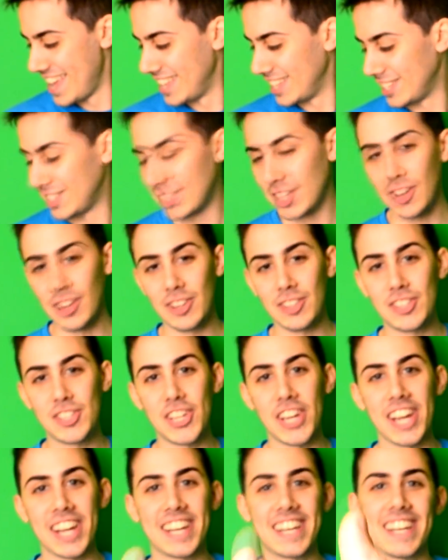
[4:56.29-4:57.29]
so
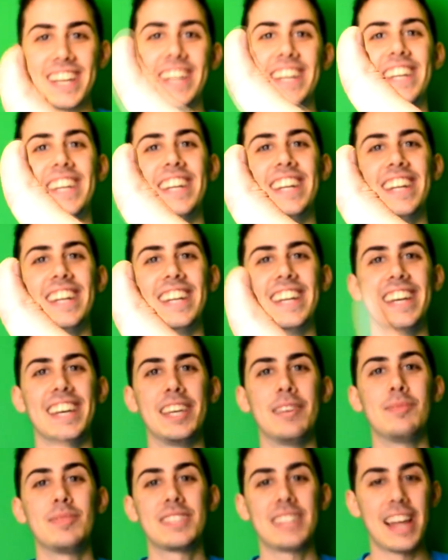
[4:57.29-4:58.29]
check
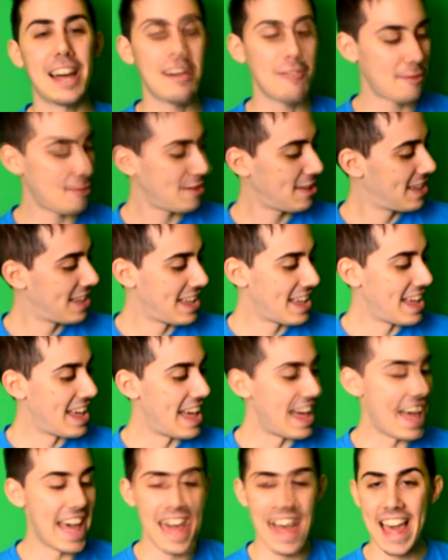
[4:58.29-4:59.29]
him stuff,
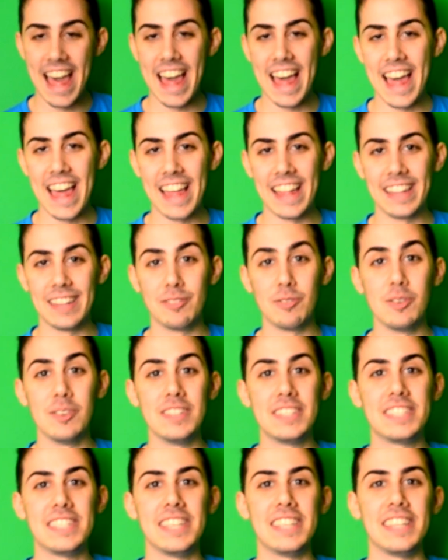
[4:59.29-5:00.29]
and we will
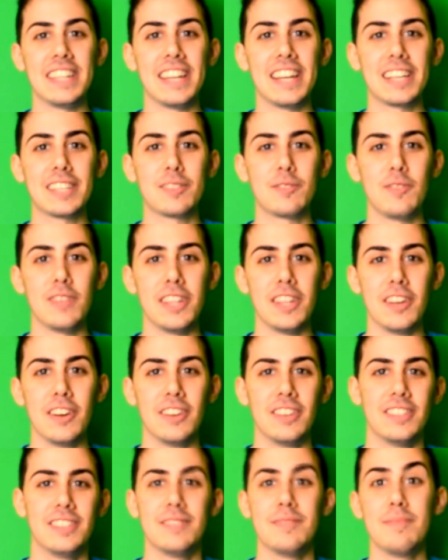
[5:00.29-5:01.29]
see in the next video.